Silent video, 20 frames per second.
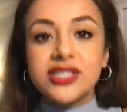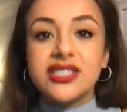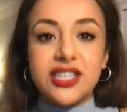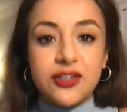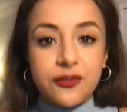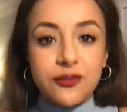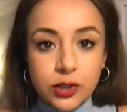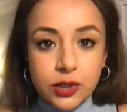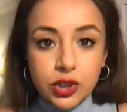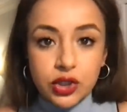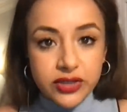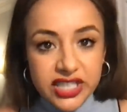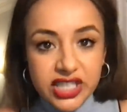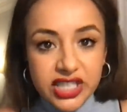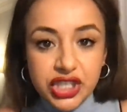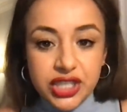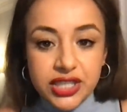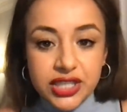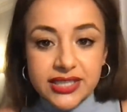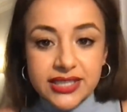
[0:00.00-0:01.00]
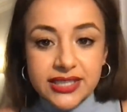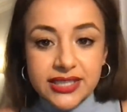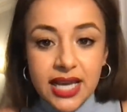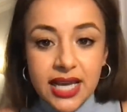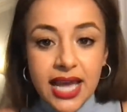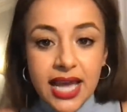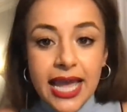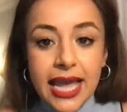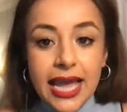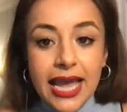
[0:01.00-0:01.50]
the different traditions
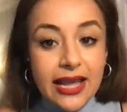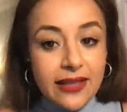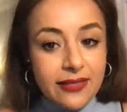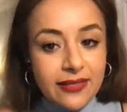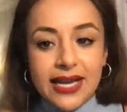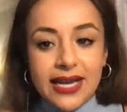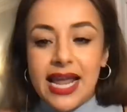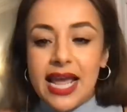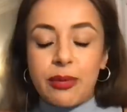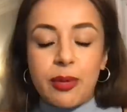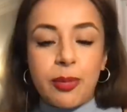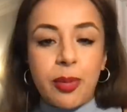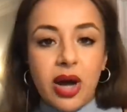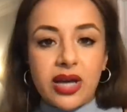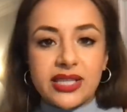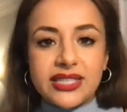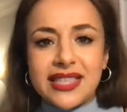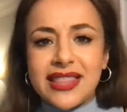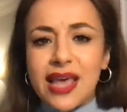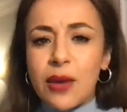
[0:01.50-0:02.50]
in the Labour Party.